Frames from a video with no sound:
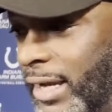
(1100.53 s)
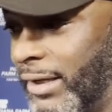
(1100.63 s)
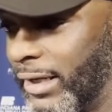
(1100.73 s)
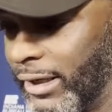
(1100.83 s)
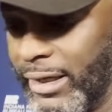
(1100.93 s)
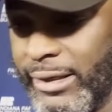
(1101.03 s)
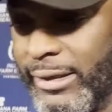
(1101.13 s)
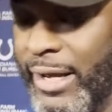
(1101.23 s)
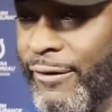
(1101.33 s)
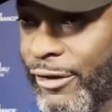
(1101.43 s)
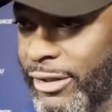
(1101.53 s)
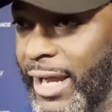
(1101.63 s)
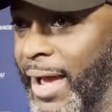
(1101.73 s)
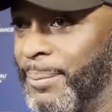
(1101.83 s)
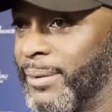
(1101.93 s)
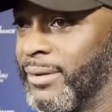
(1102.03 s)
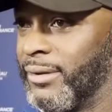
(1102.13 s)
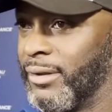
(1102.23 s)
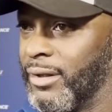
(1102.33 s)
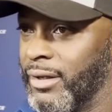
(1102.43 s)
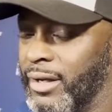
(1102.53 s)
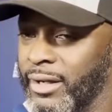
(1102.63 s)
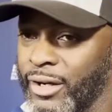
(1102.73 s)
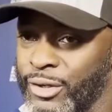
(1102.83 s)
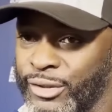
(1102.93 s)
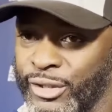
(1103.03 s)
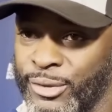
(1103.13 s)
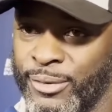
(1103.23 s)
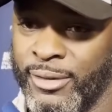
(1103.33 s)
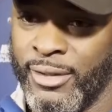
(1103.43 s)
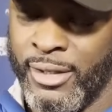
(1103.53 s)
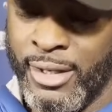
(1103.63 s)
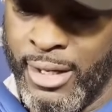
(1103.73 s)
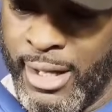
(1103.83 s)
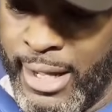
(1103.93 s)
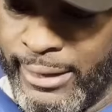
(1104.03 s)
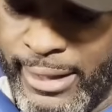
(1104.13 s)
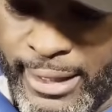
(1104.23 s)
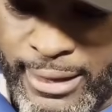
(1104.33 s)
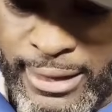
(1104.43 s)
like the list never stops, you know. So I think.